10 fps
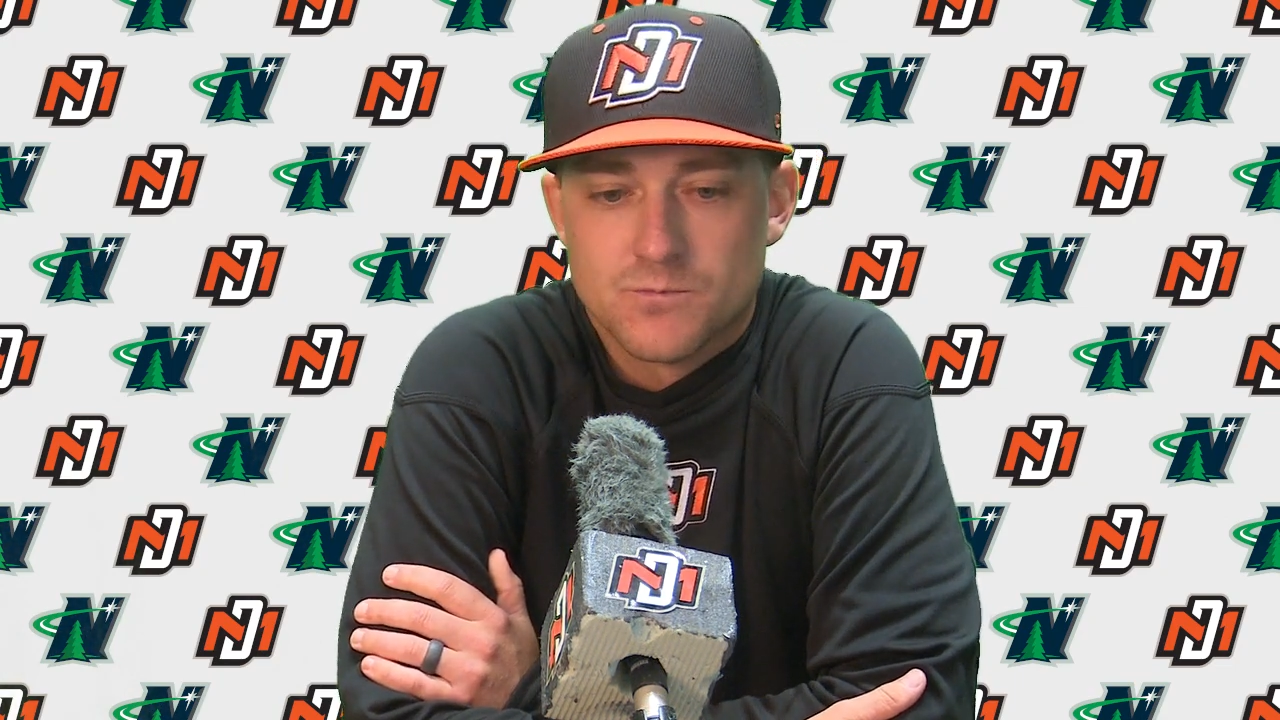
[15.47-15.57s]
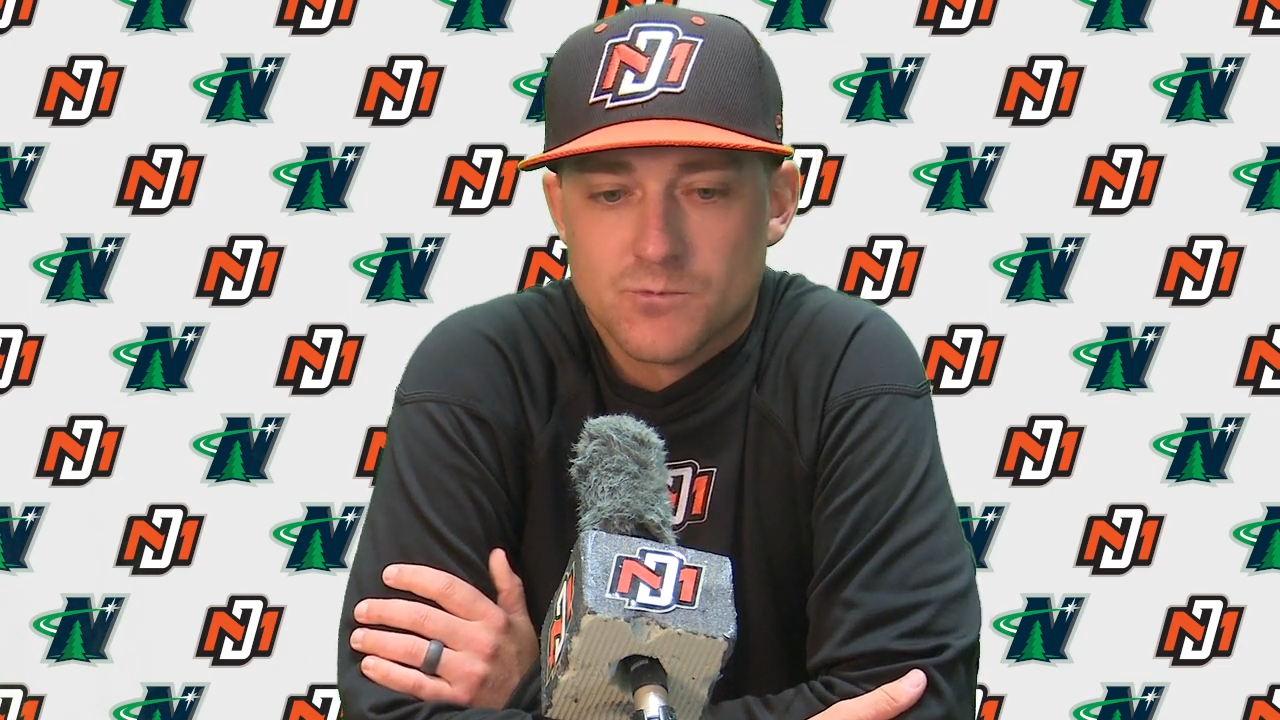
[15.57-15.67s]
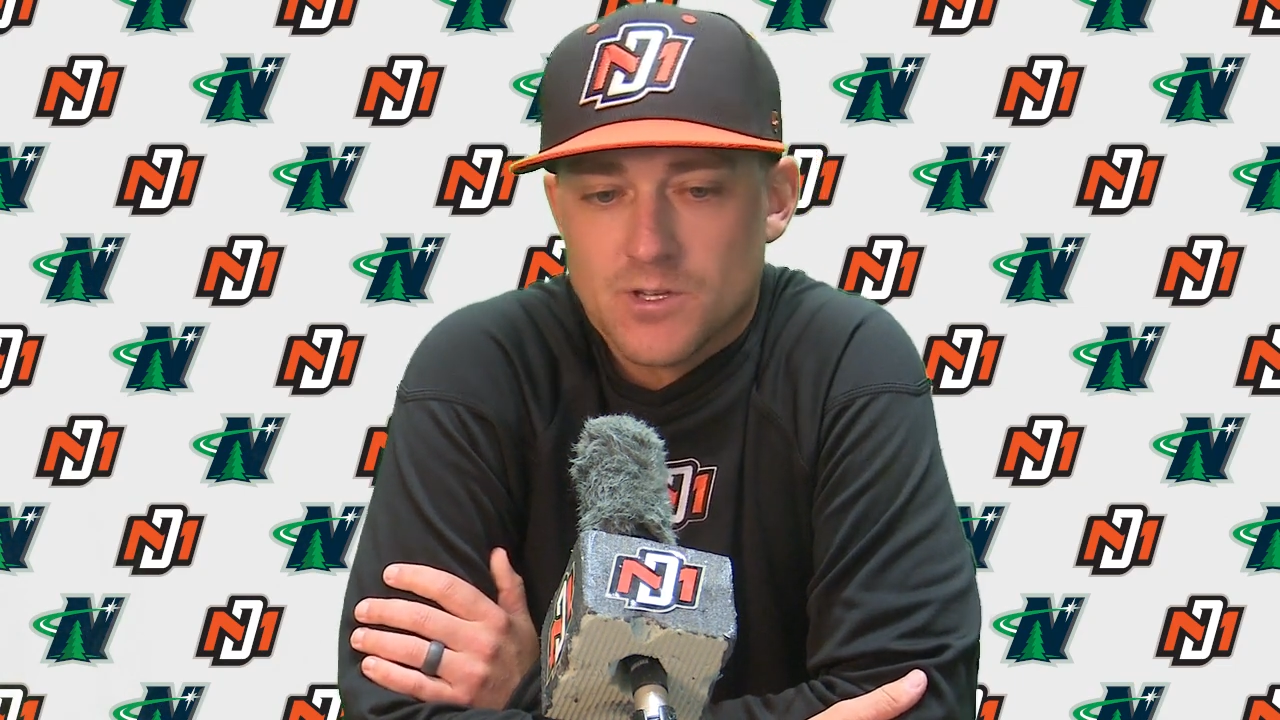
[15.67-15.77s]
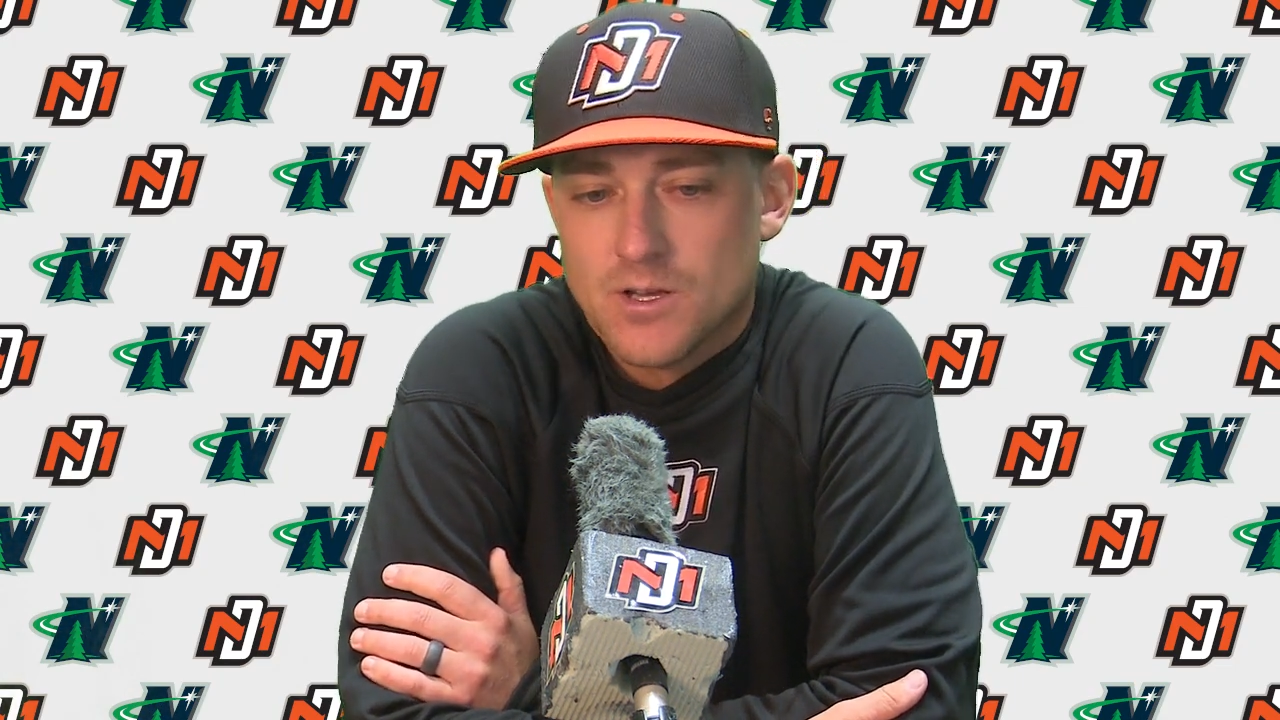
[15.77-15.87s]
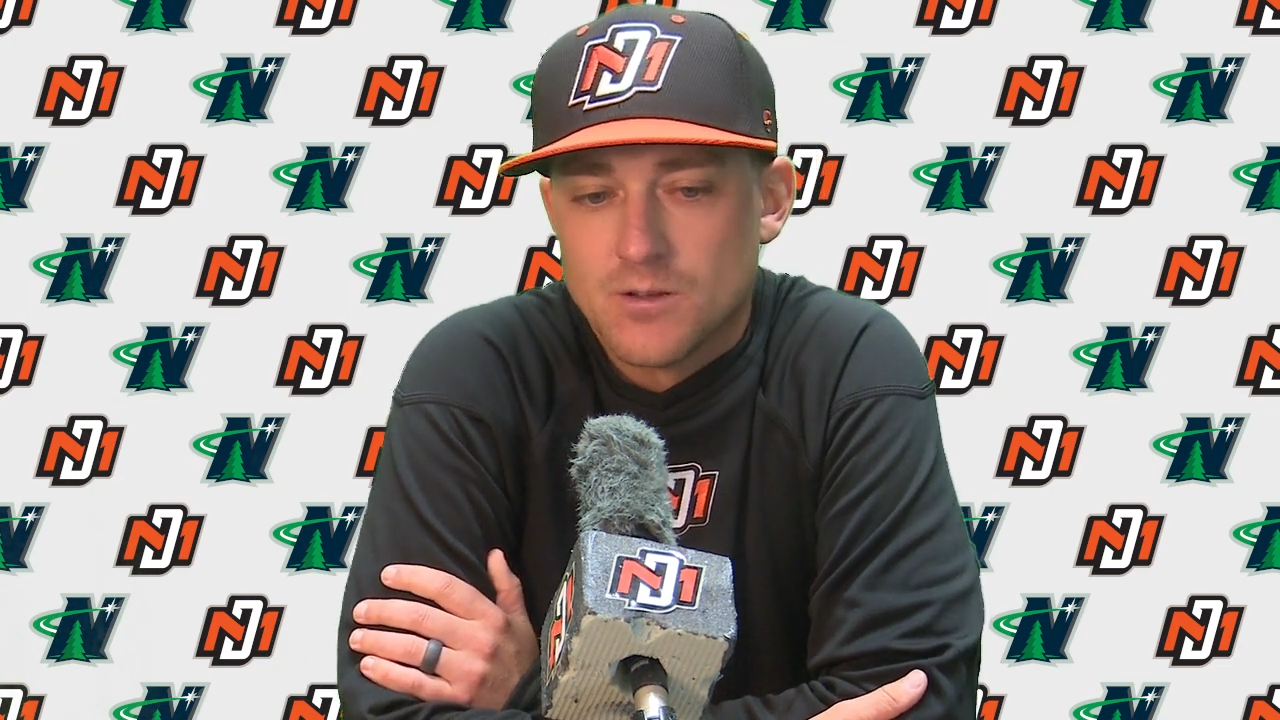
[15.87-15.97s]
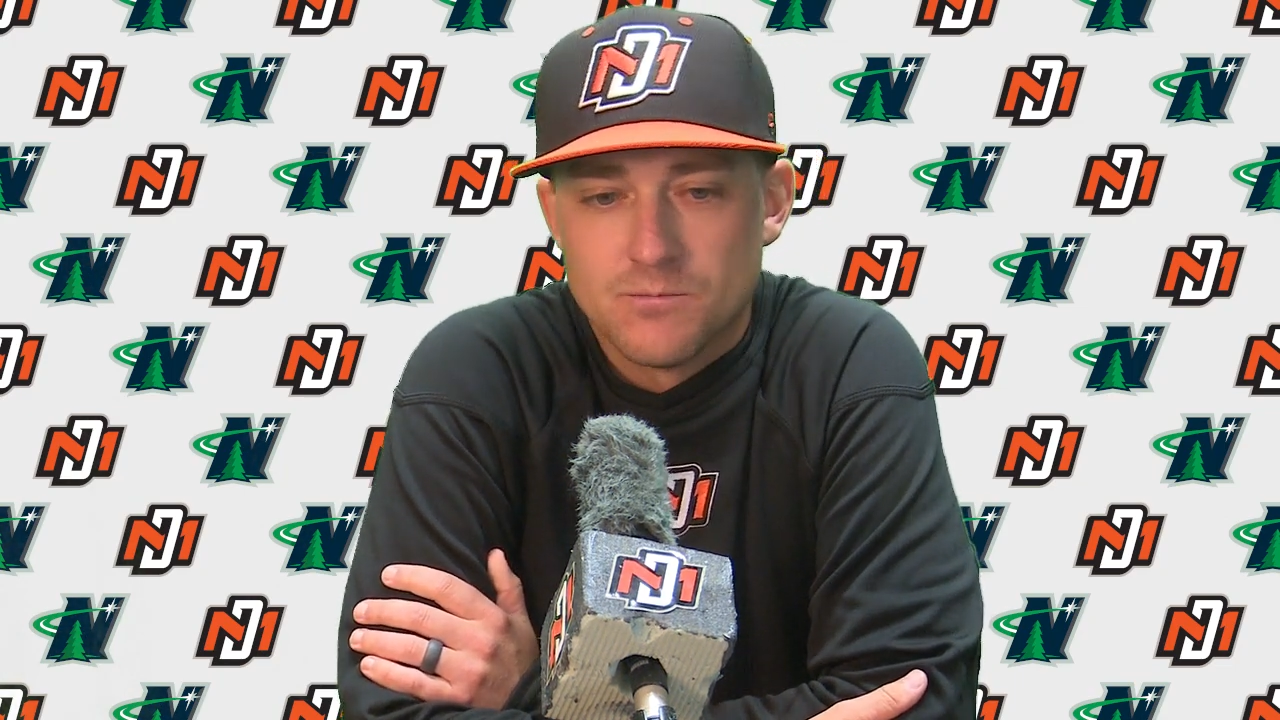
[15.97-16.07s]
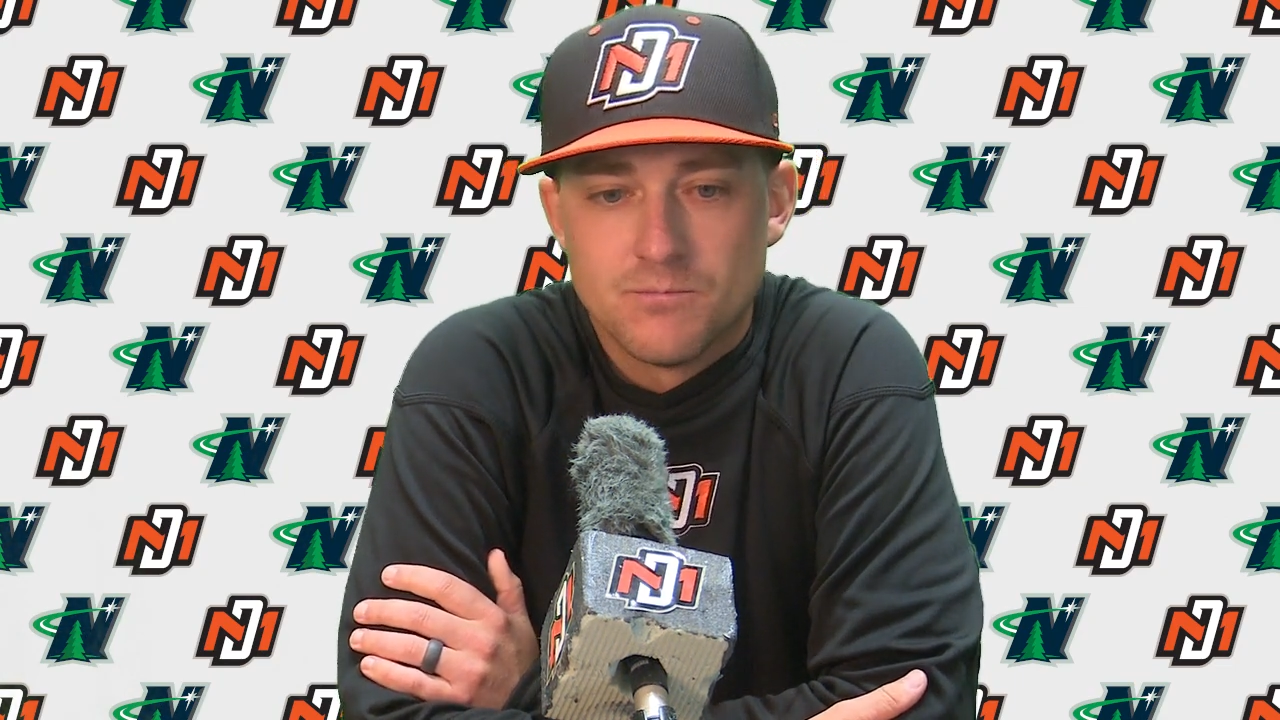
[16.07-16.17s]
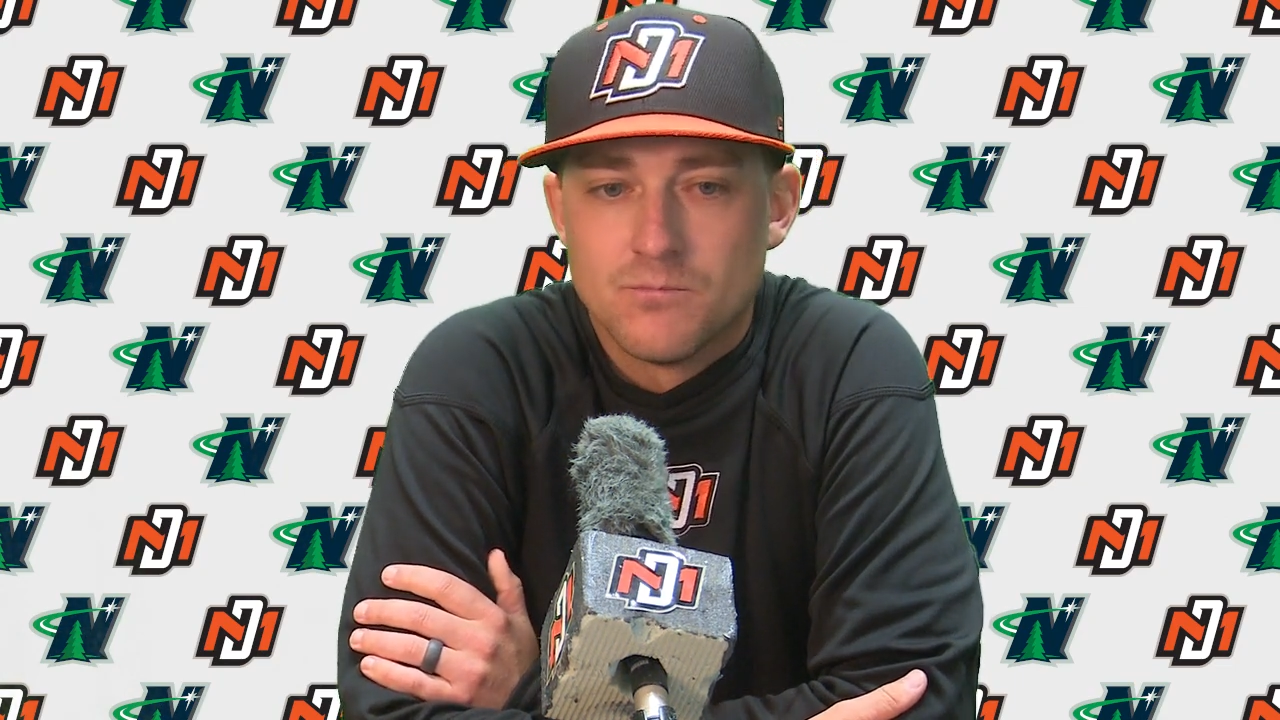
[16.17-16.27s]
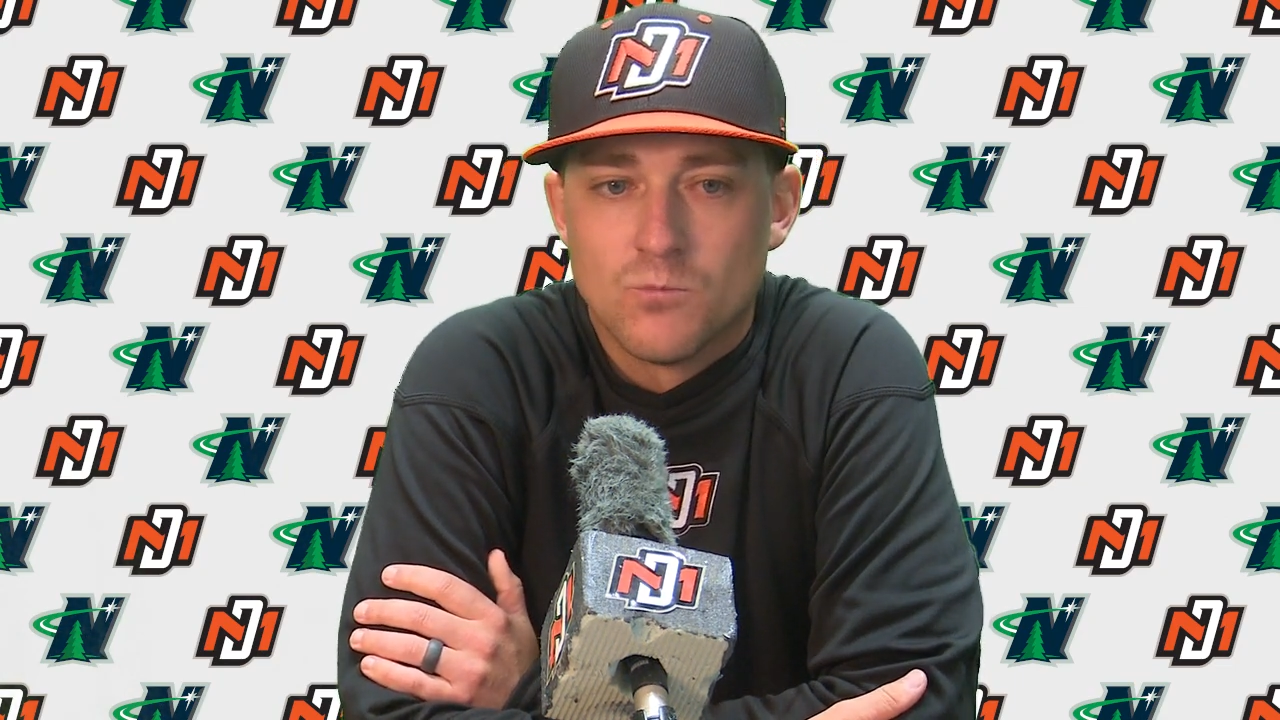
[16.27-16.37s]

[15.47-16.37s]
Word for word: we had